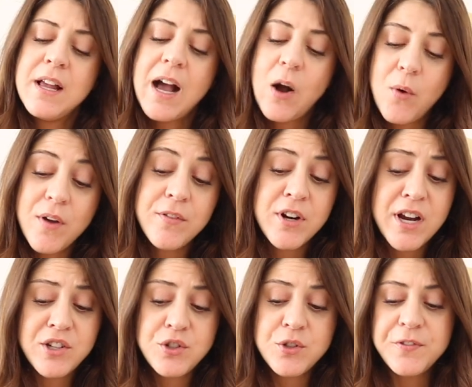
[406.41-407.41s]
However,
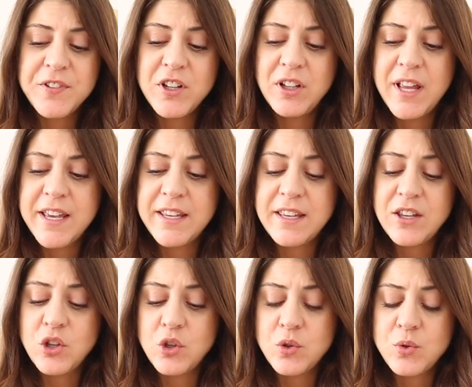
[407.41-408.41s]
I do feel like
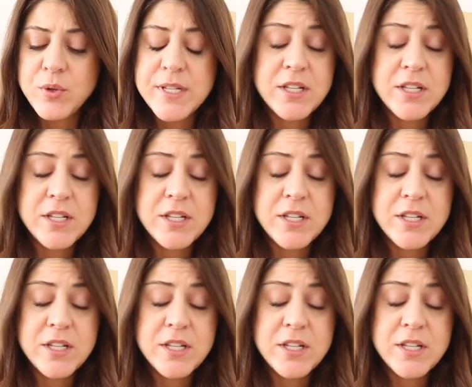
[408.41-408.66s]
you